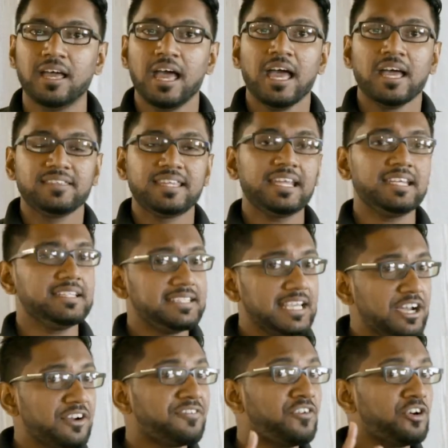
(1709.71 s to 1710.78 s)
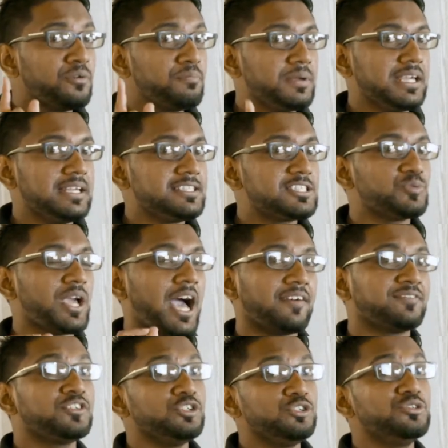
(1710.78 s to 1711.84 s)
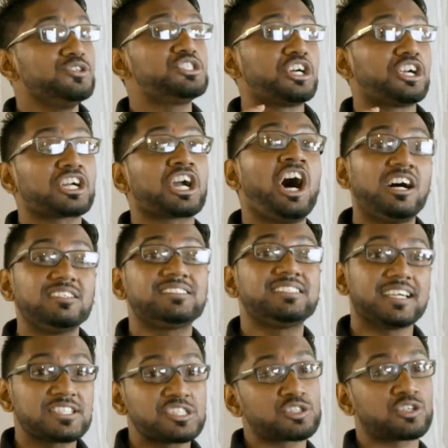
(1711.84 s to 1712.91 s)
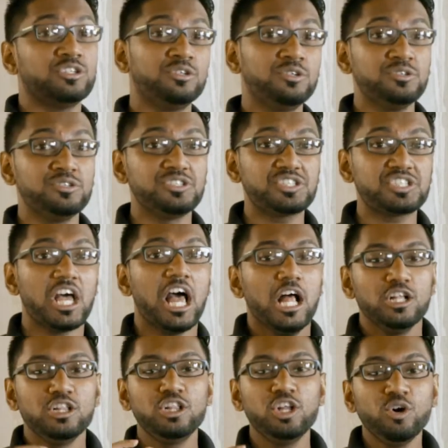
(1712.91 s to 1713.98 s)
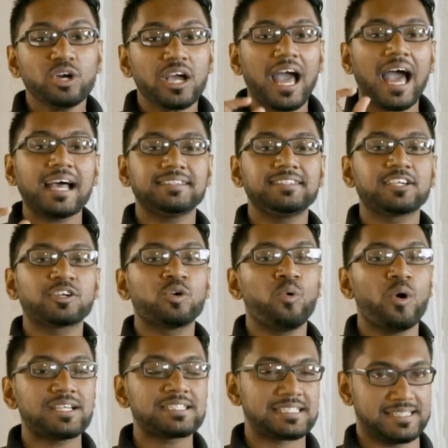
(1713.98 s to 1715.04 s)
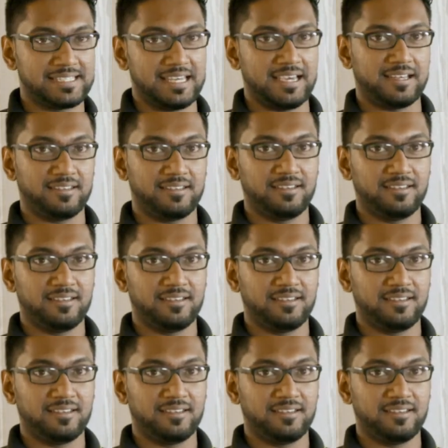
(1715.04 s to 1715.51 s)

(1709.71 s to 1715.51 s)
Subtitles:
Then it therefore means we have to use our context clues. Look at the question.